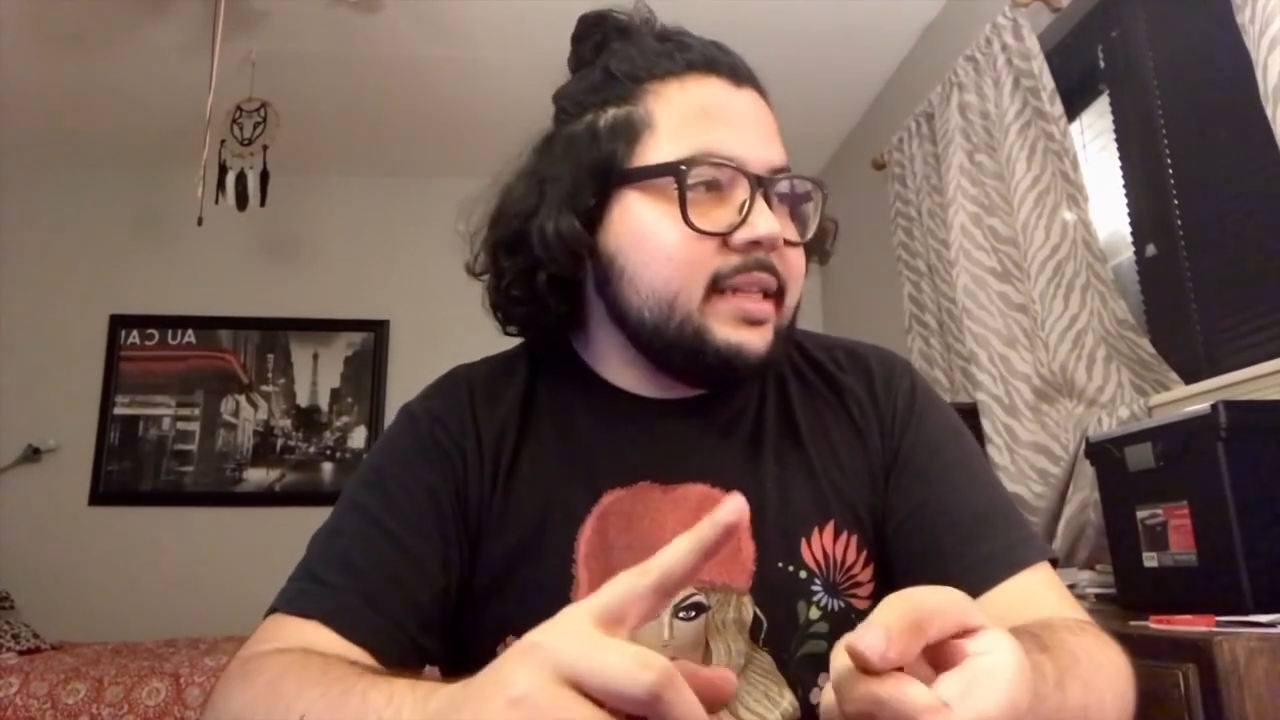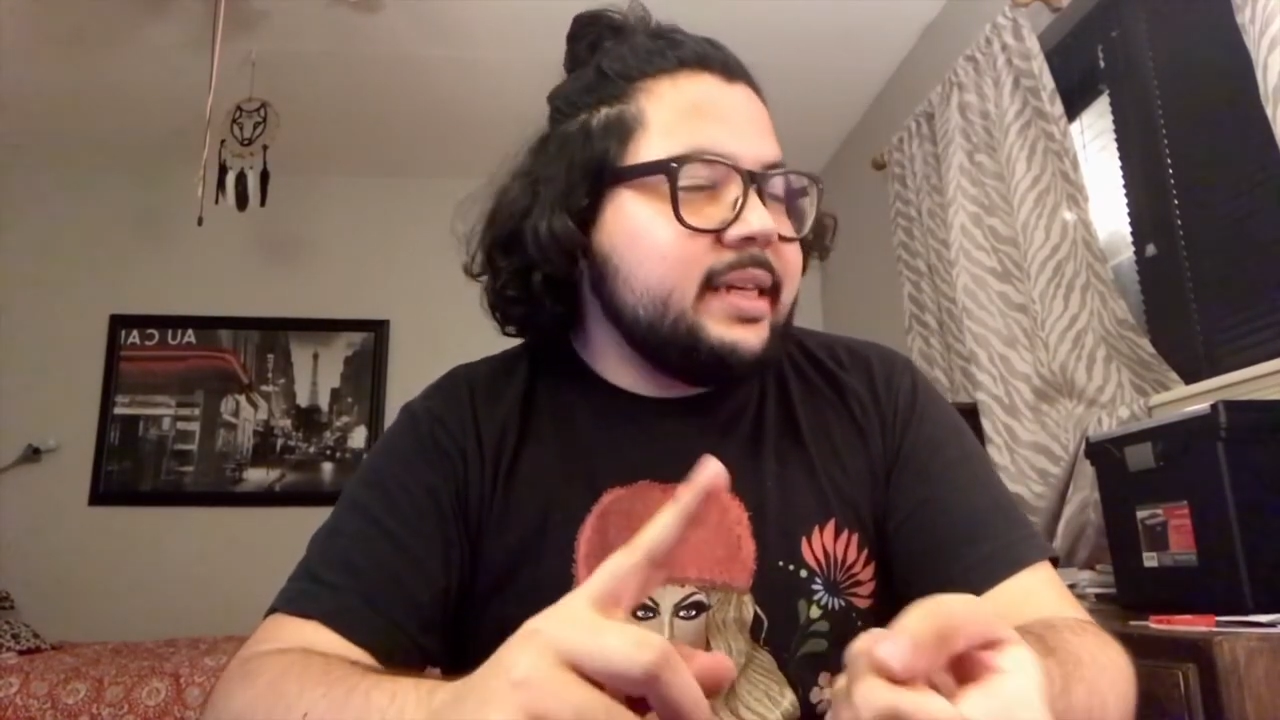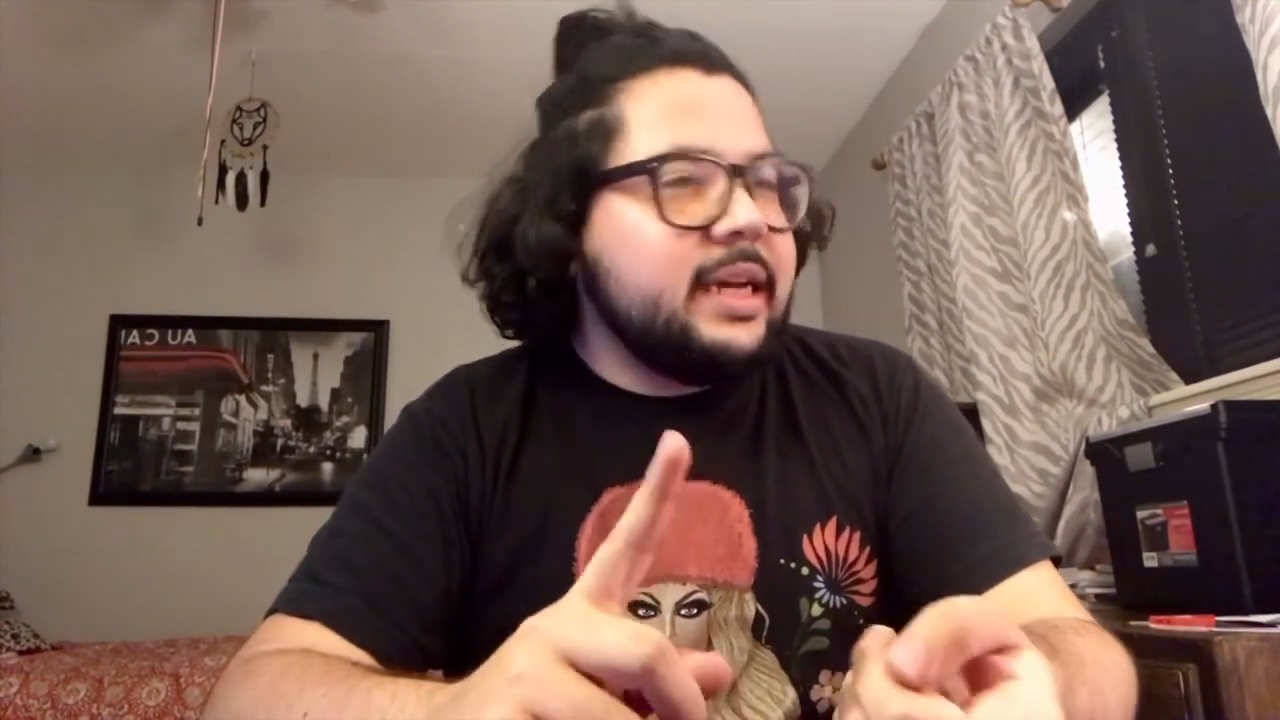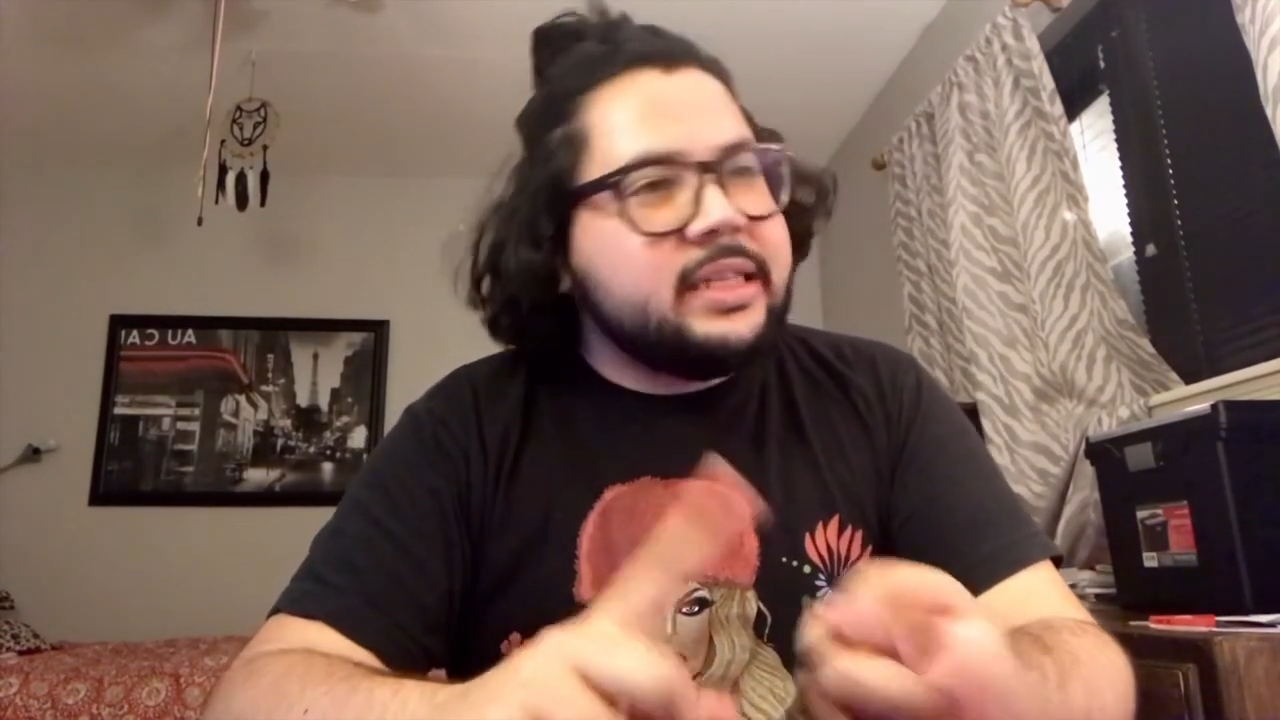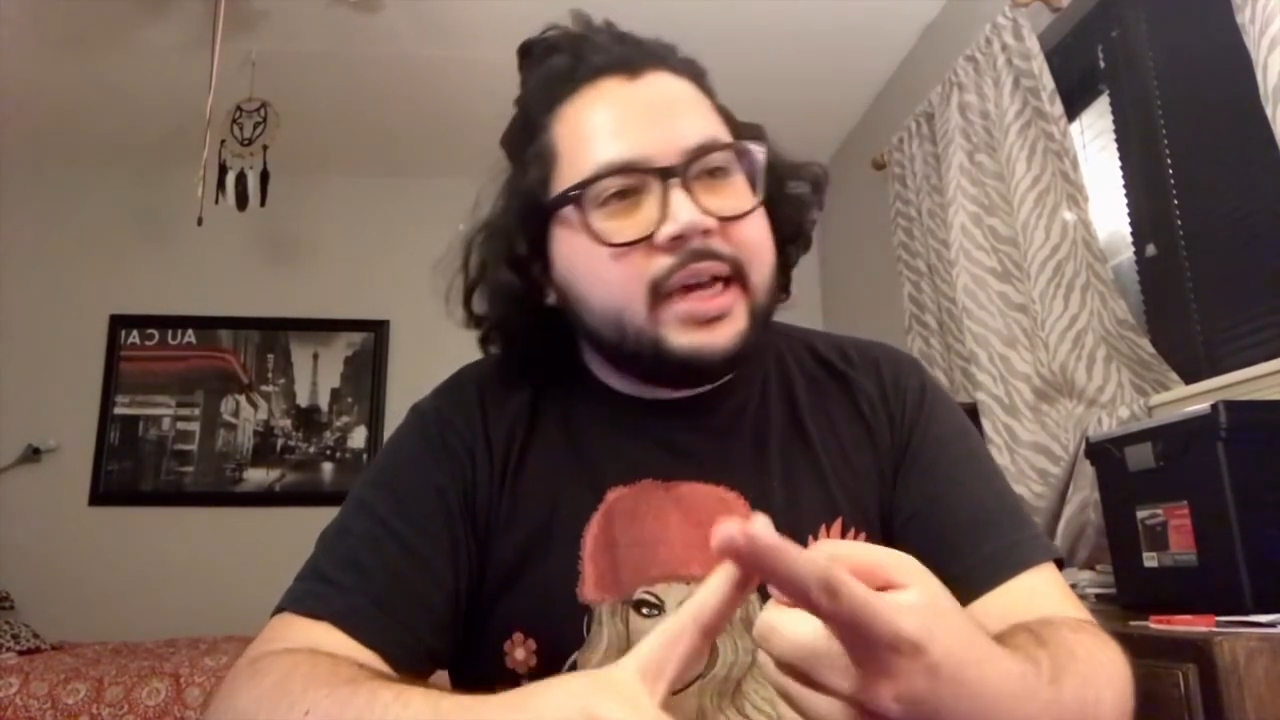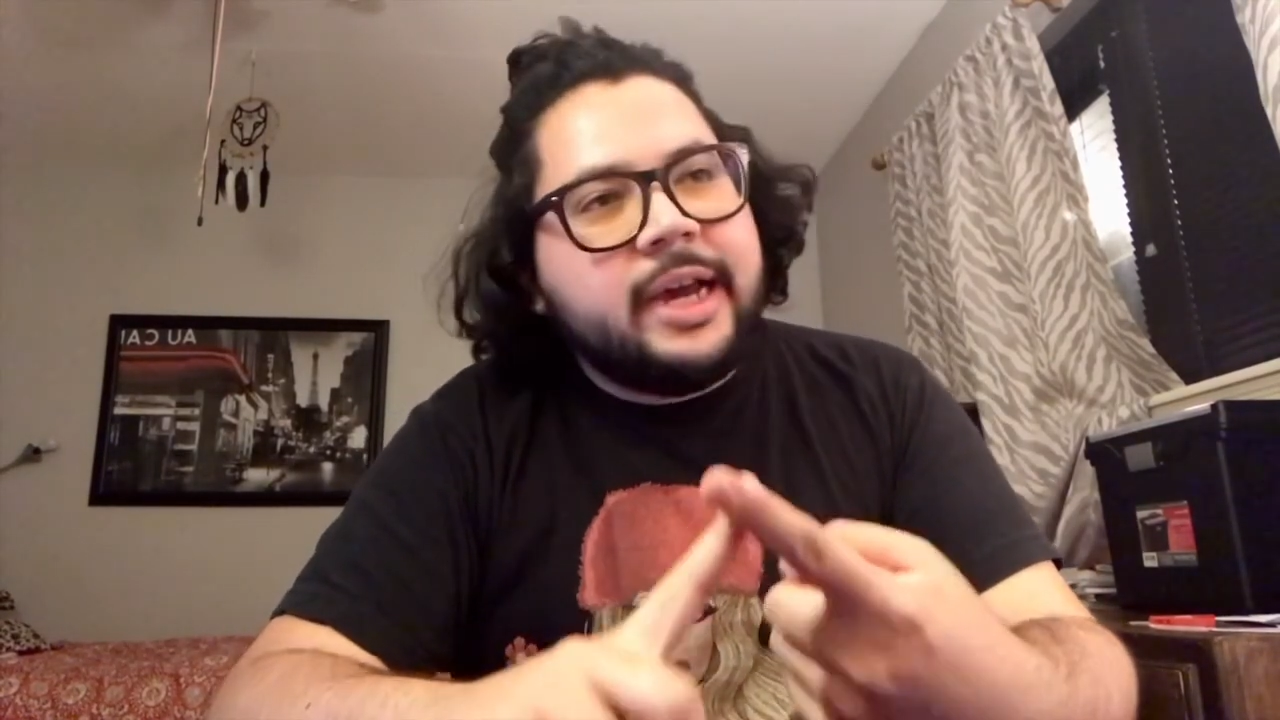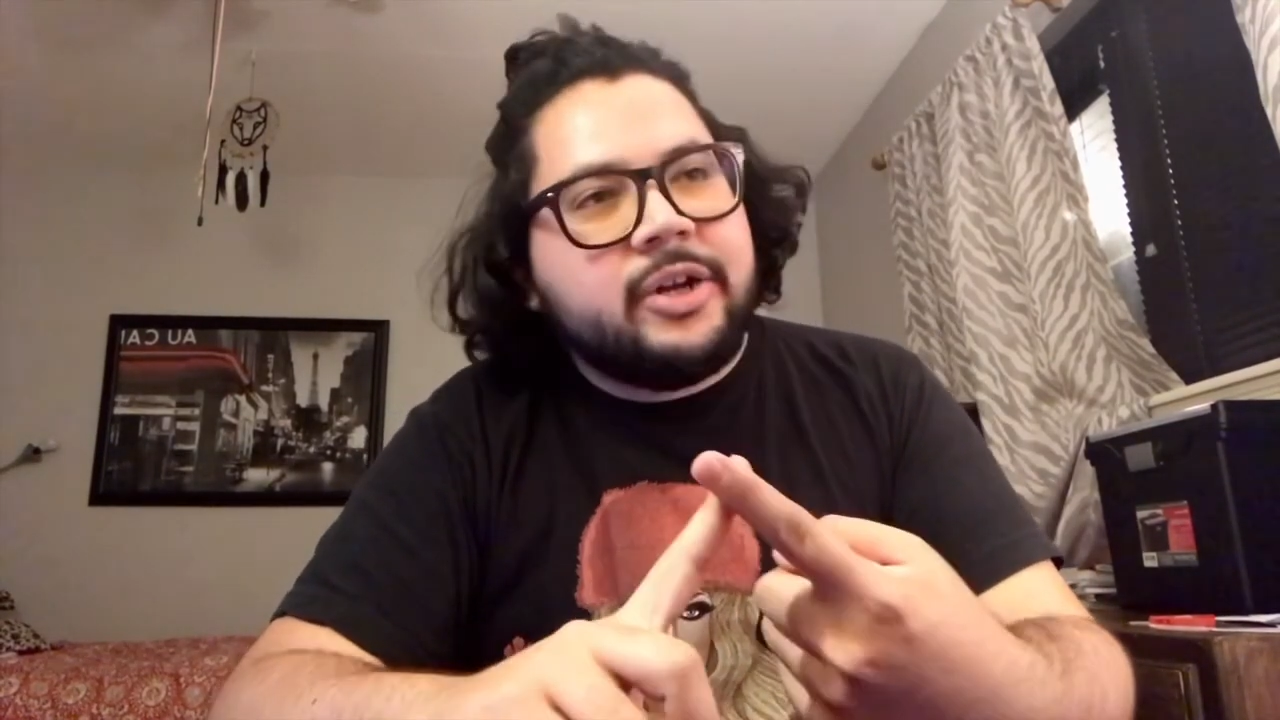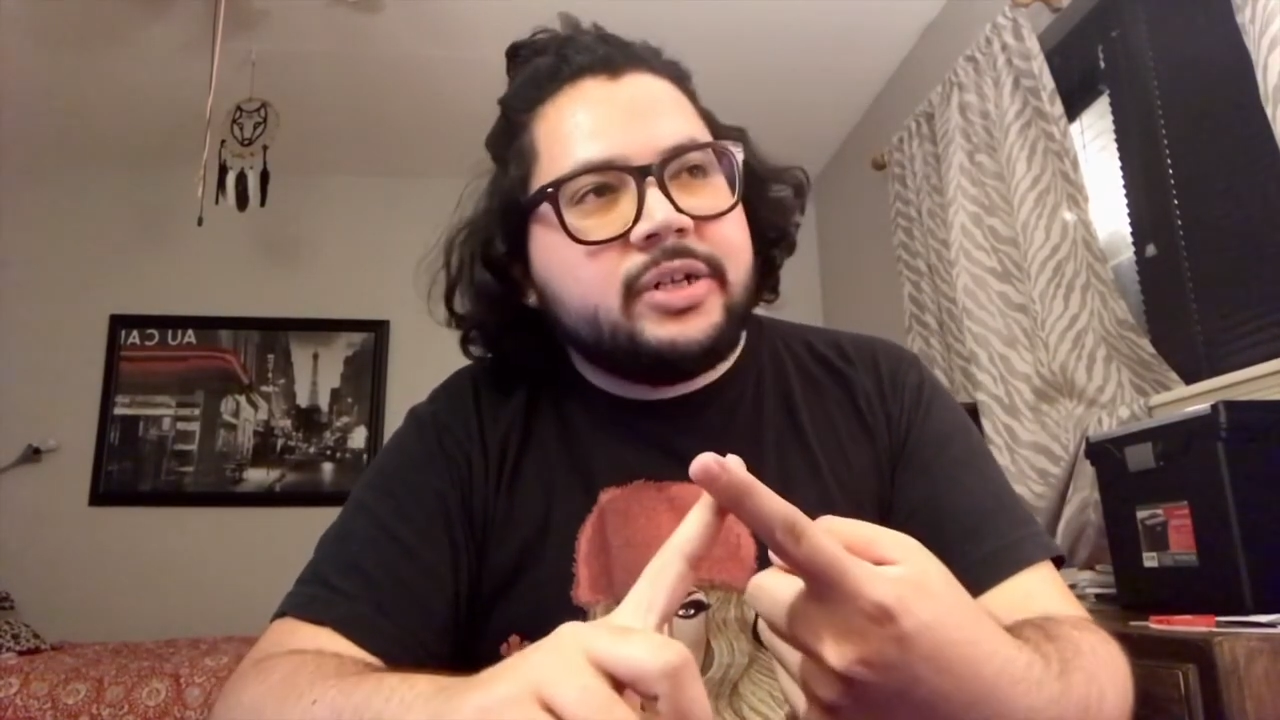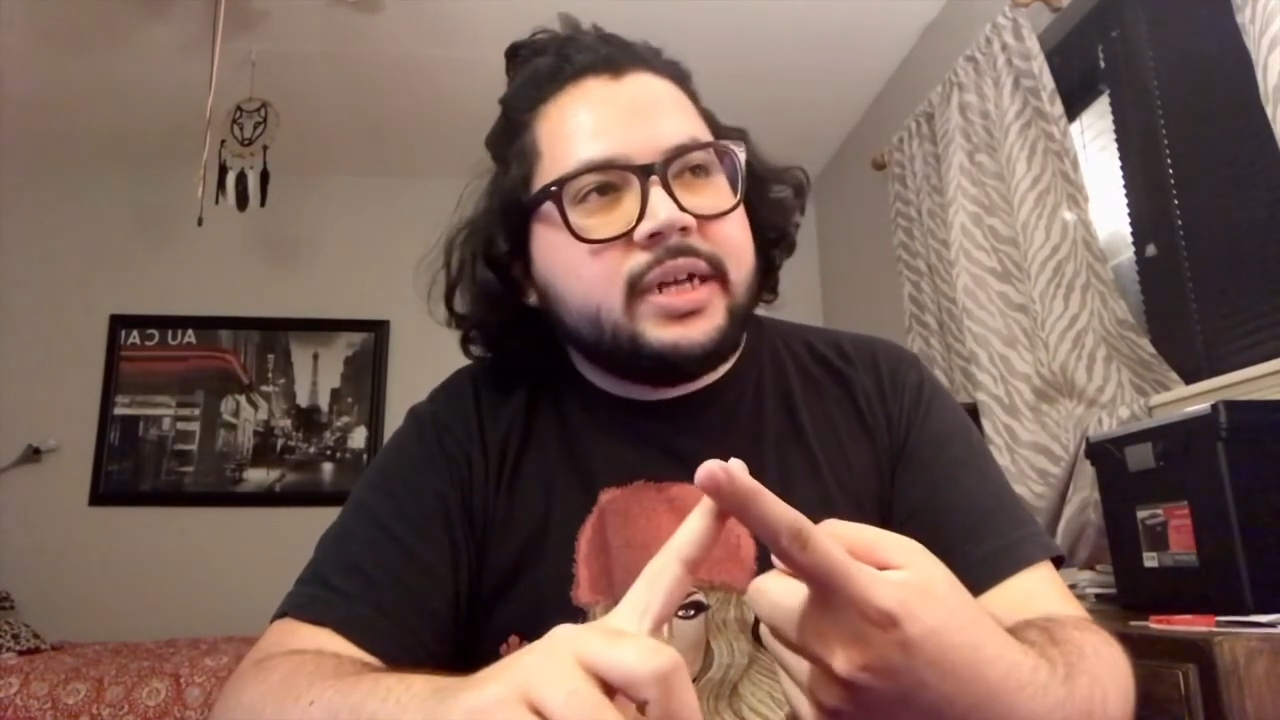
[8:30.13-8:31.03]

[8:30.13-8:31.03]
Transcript: to get a titer